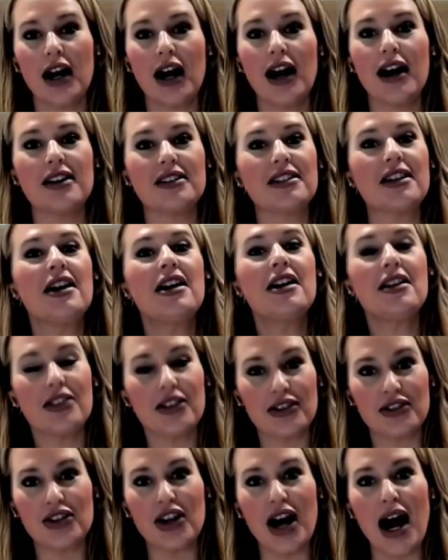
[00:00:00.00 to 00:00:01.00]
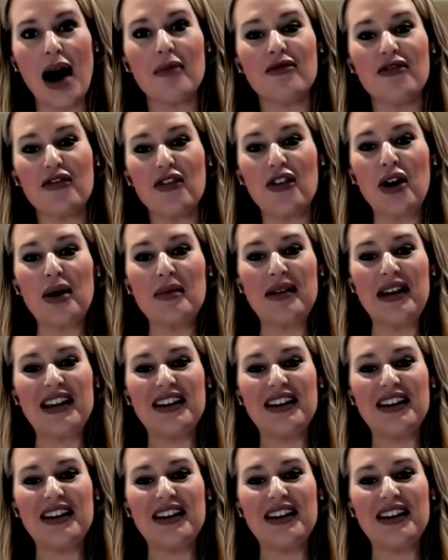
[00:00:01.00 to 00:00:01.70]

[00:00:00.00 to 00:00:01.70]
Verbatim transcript: does the job for me.